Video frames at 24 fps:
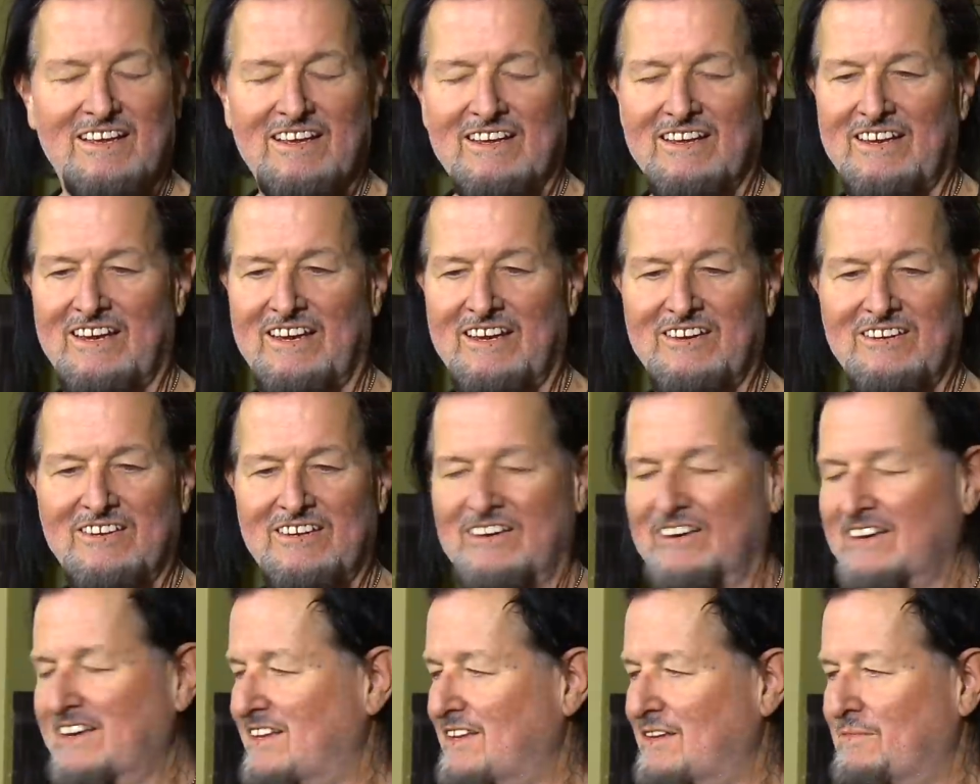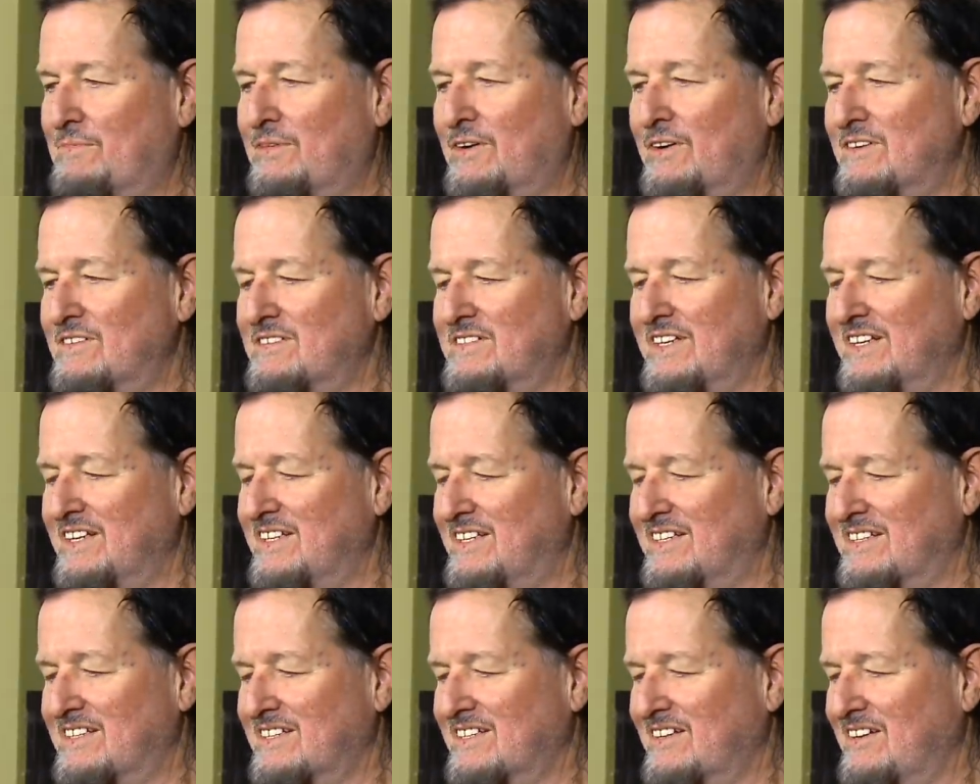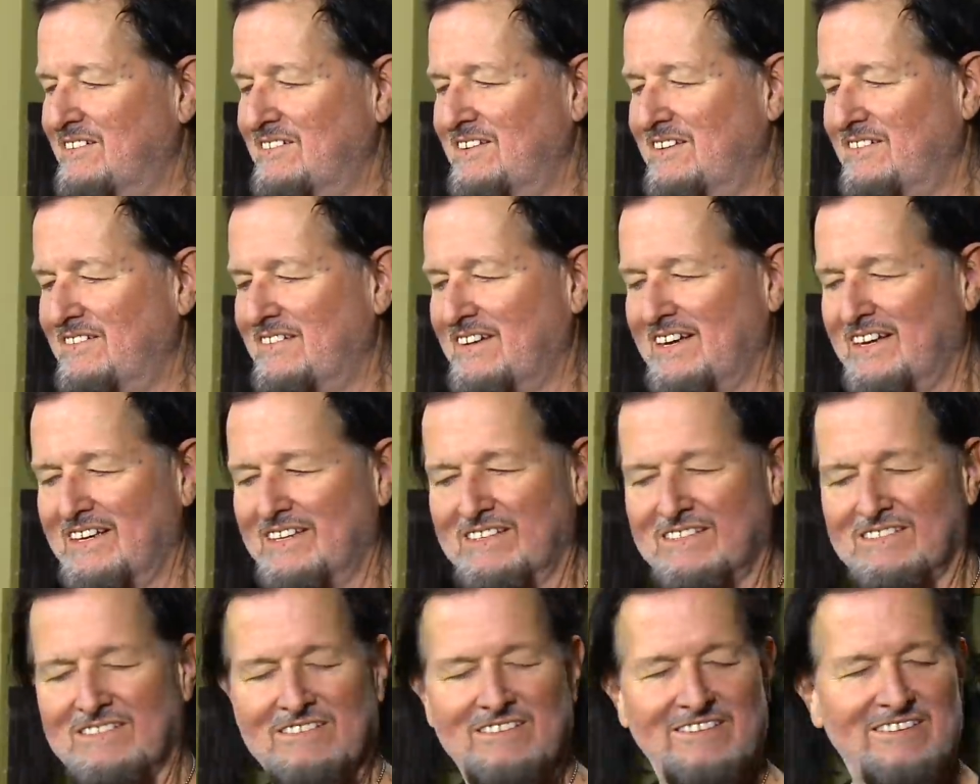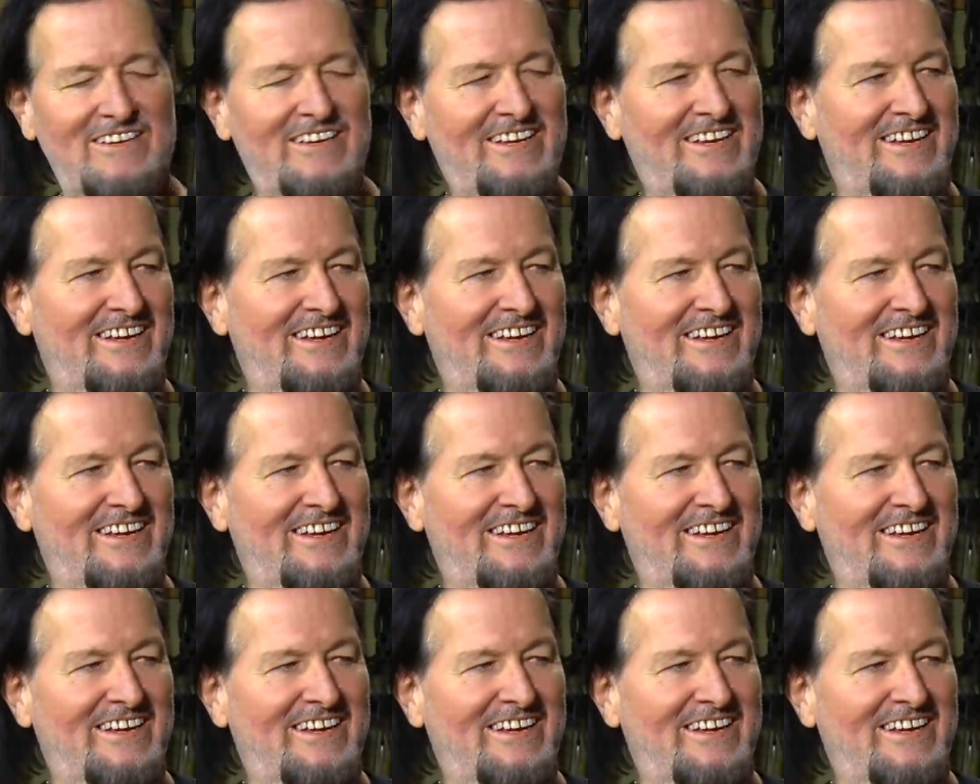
And then you look at the person, just go, you asshole.